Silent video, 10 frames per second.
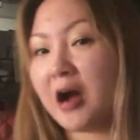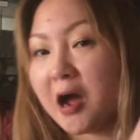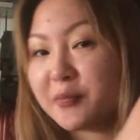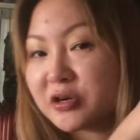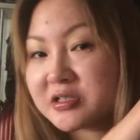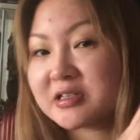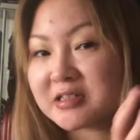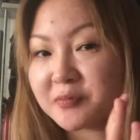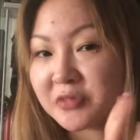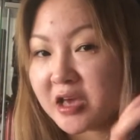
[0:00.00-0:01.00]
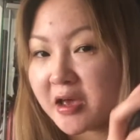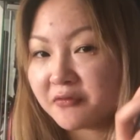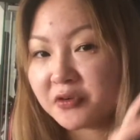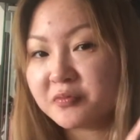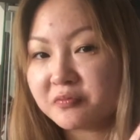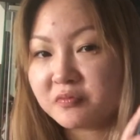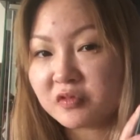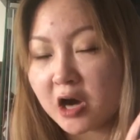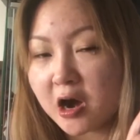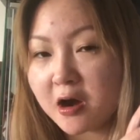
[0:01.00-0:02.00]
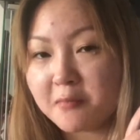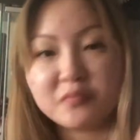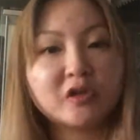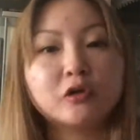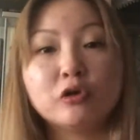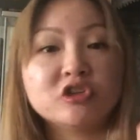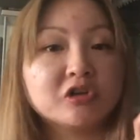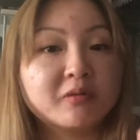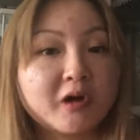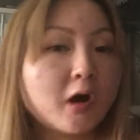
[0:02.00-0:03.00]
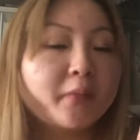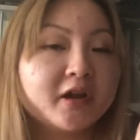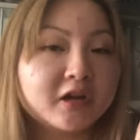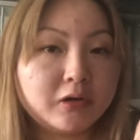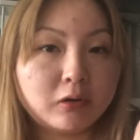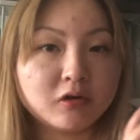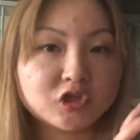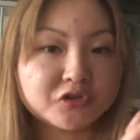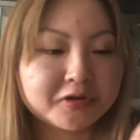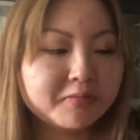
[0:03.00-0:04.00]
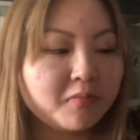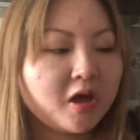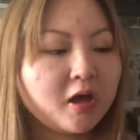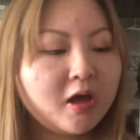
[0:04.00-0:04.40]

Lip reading: I purchased something from the Gucci department in Nordstrom,